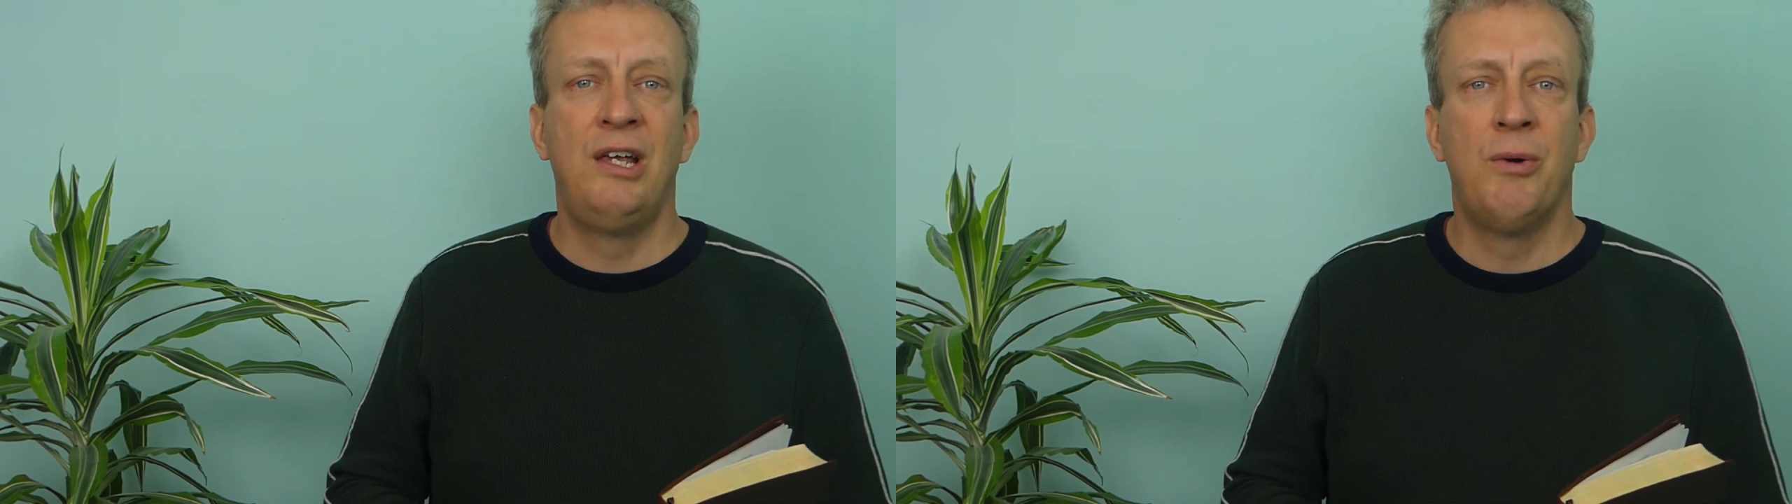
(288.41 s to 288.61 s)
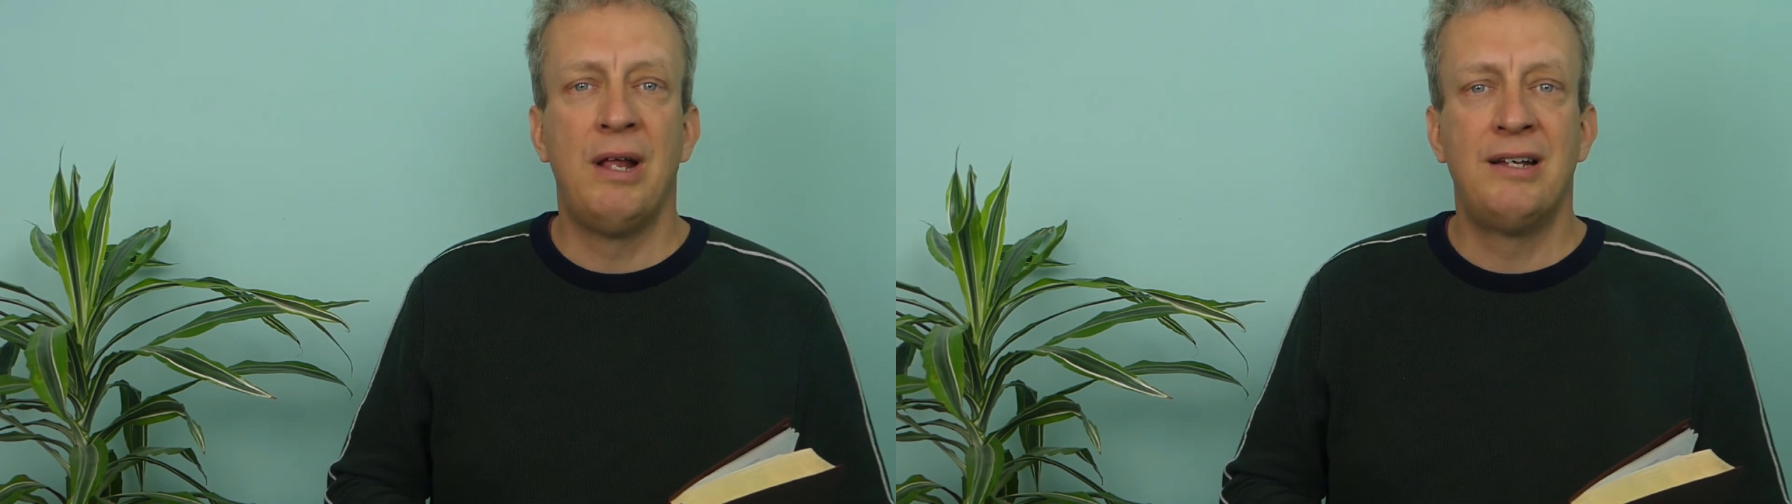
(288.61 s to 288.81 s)

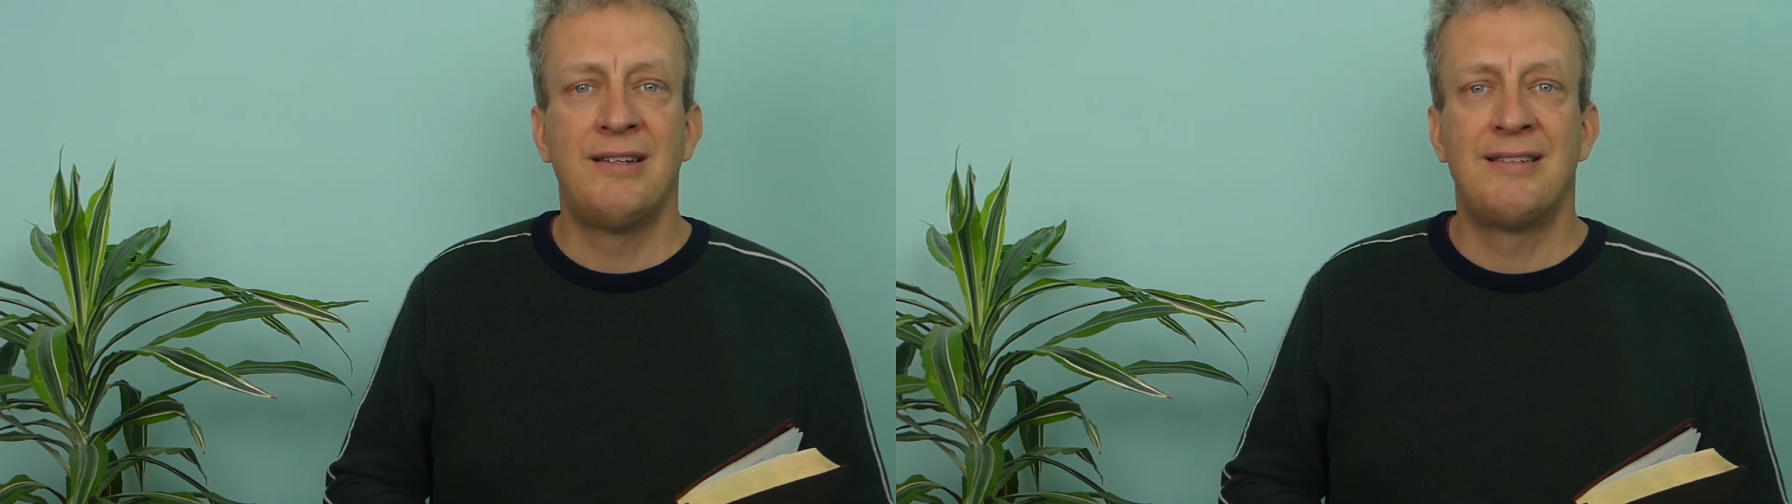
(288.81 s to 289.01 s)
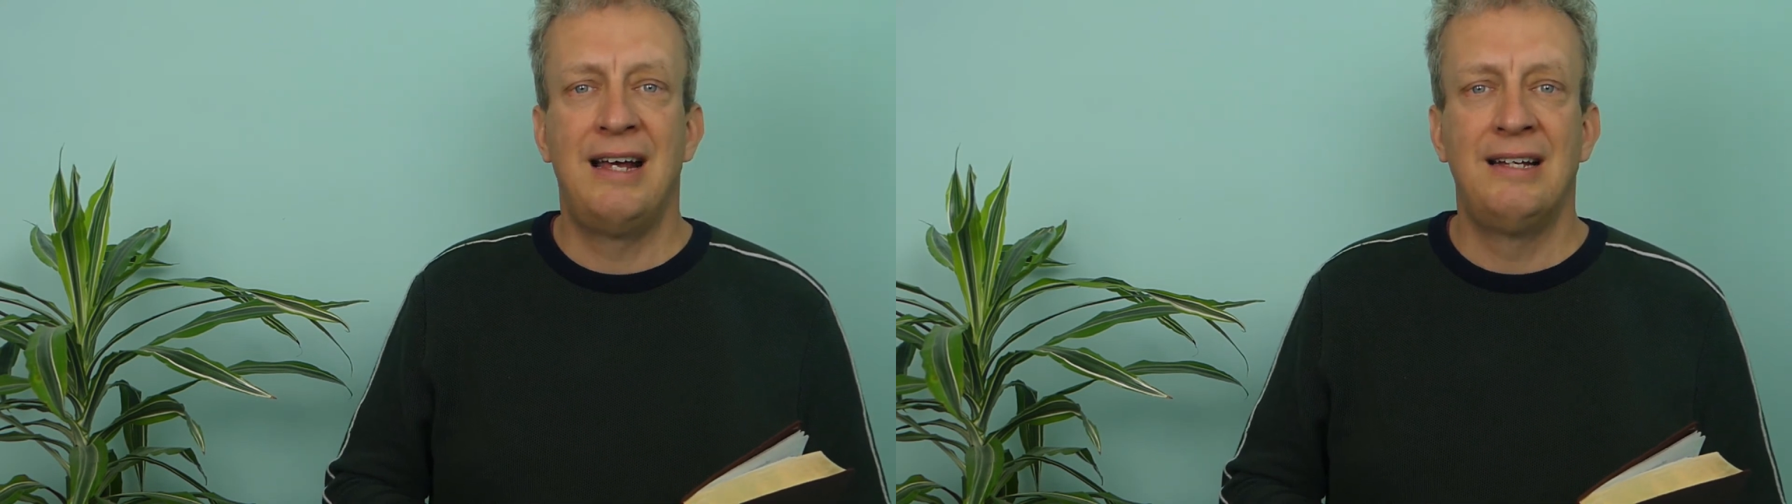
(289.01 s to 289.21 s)
you will
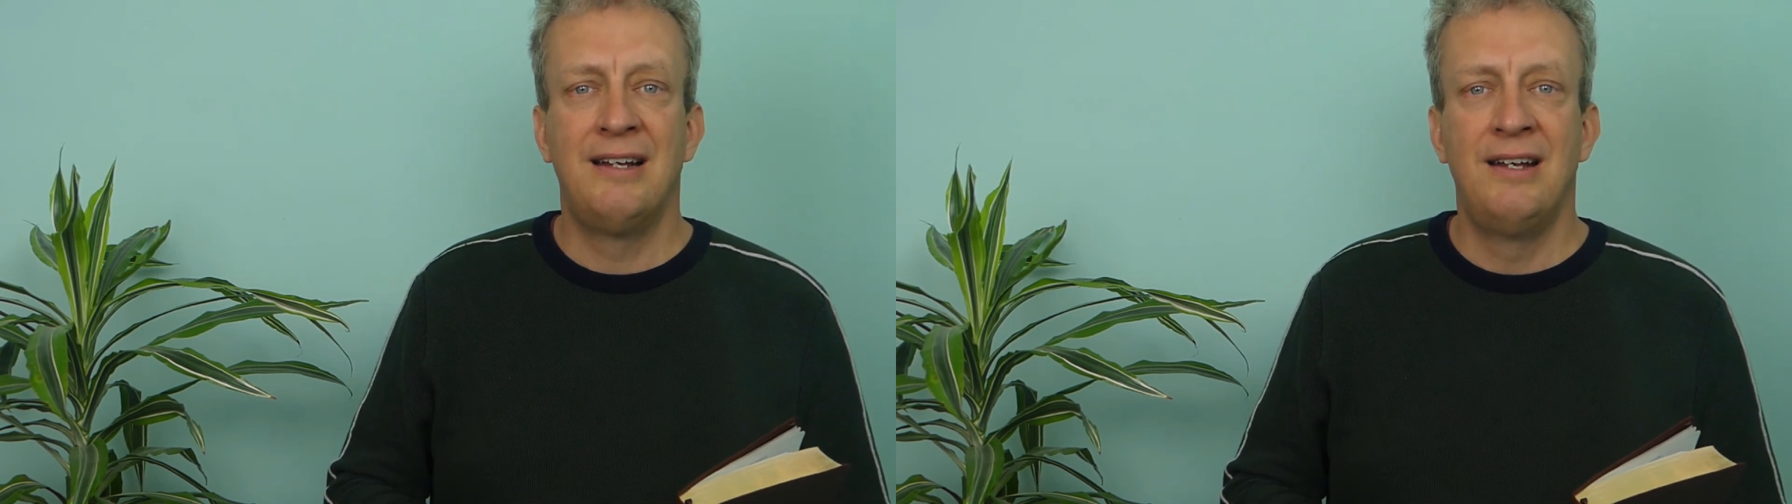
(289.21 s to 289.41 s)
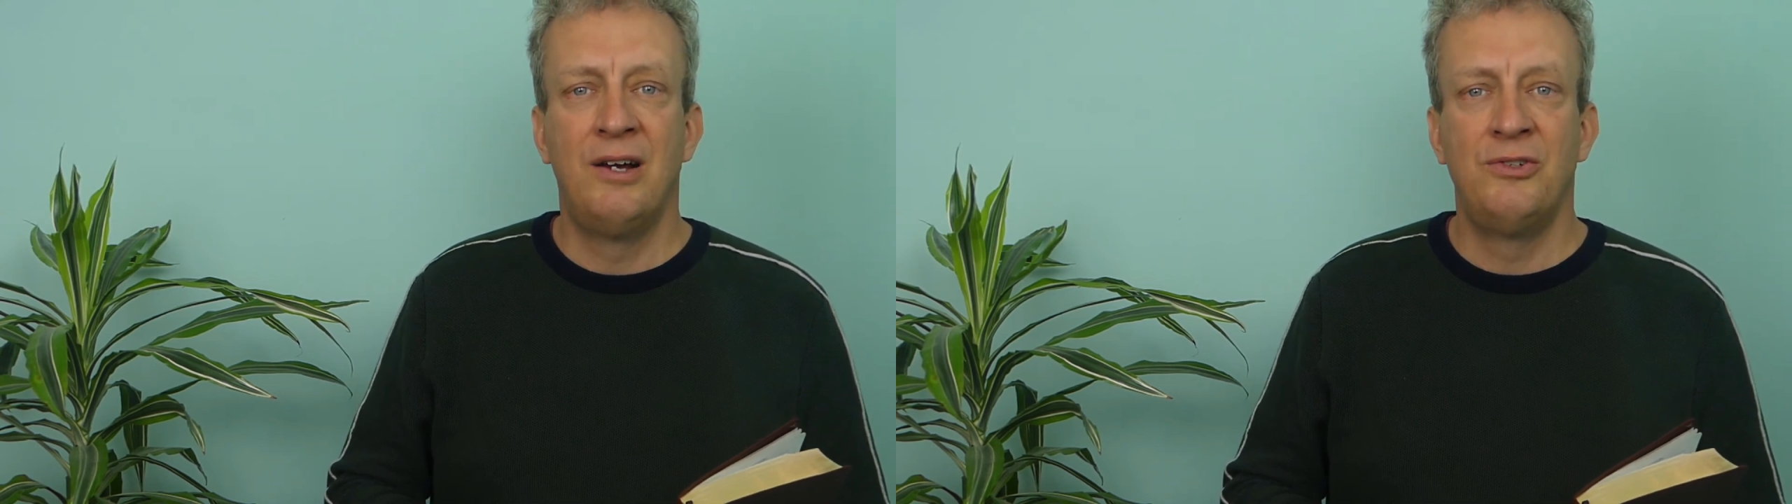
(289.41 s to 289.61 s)
understand
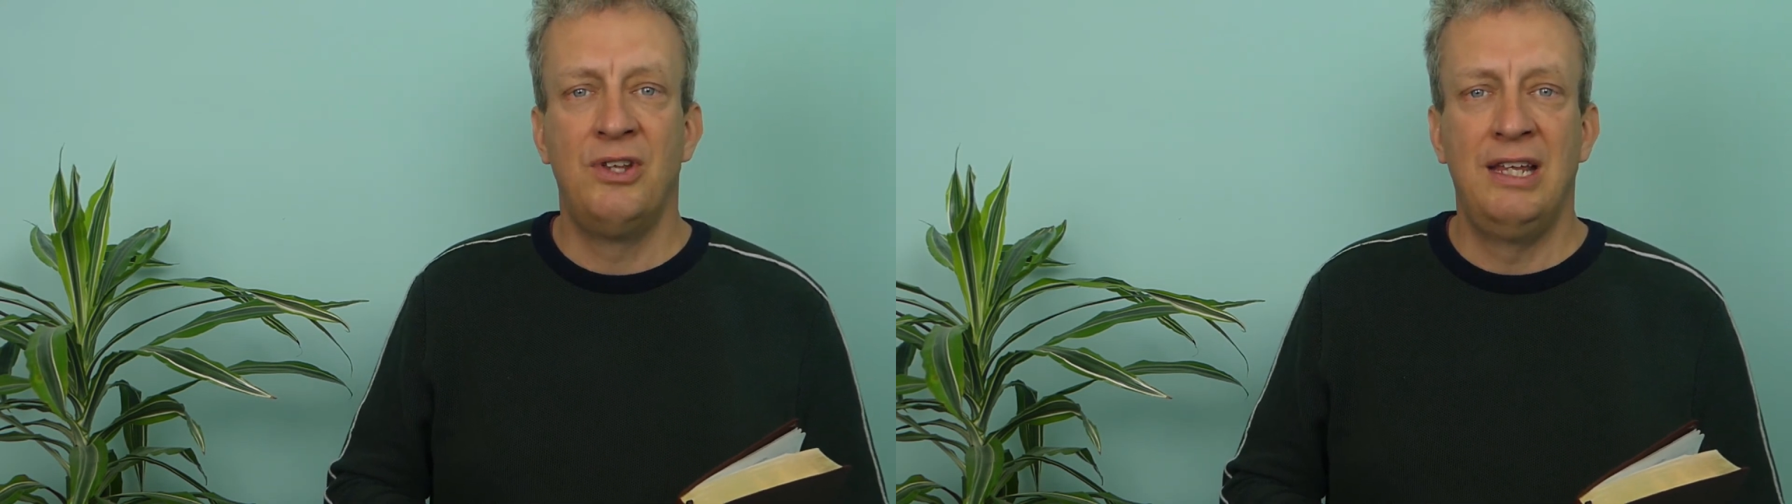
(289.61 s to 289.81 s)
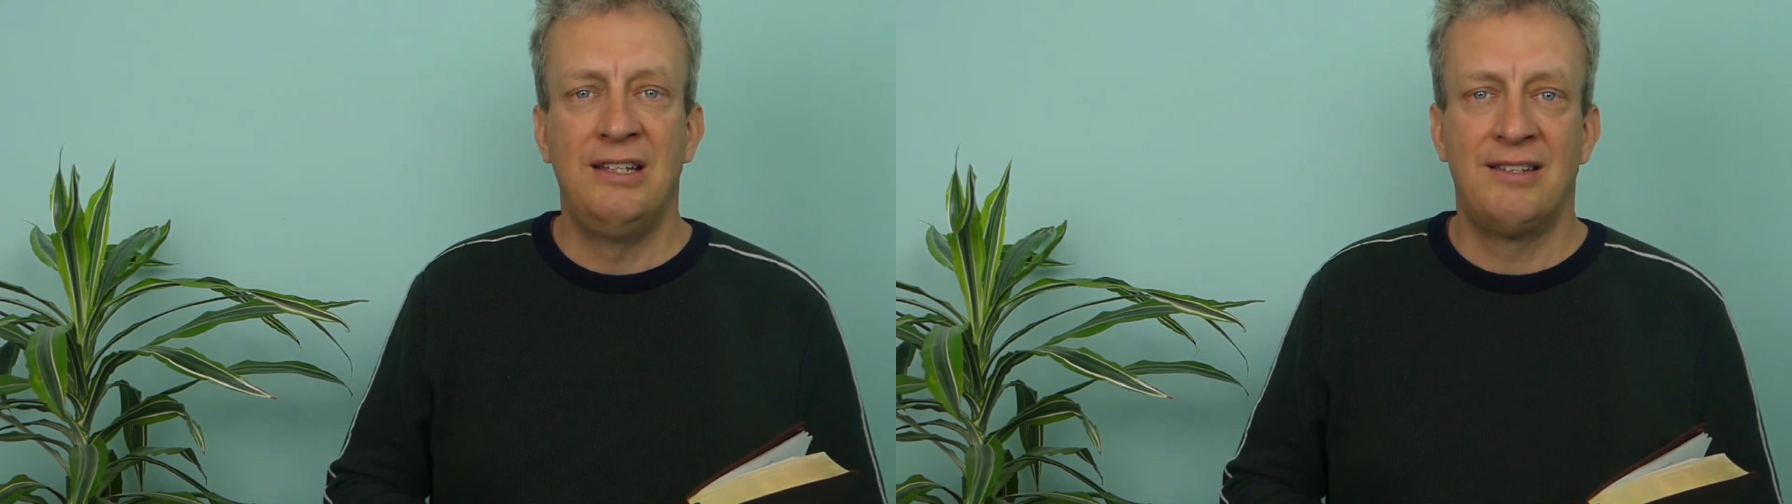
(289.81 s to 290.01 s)
and know
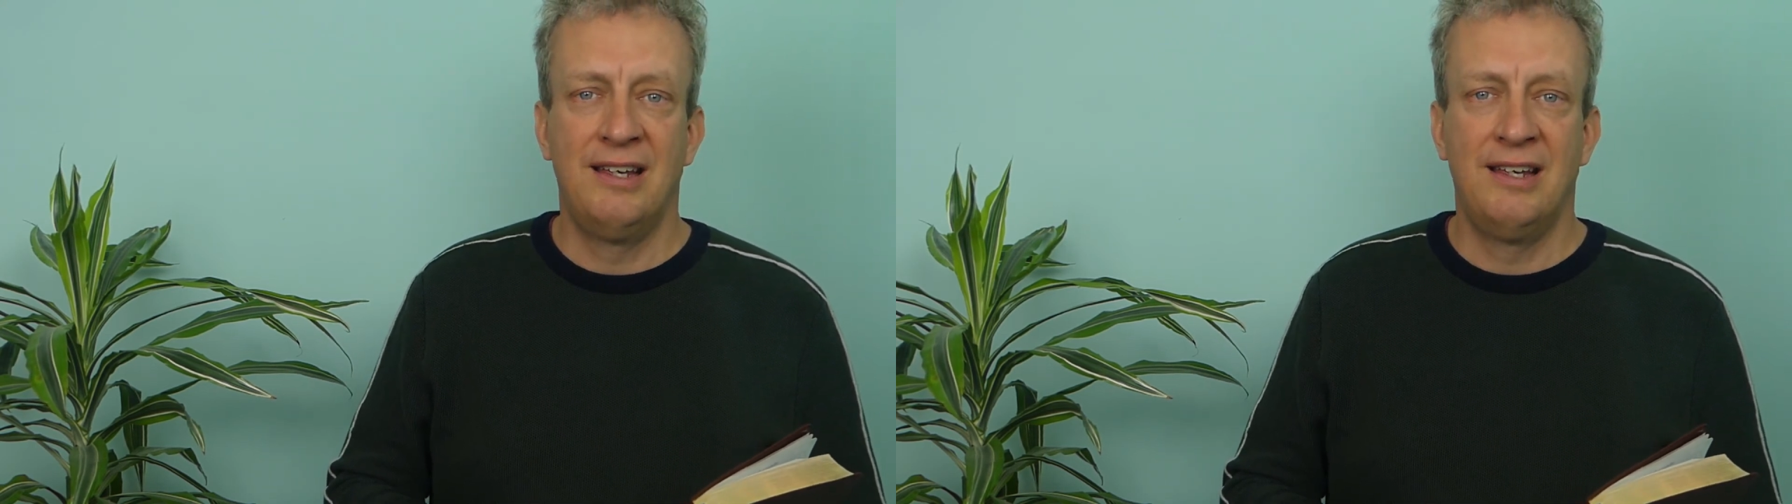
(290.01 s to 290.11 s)
these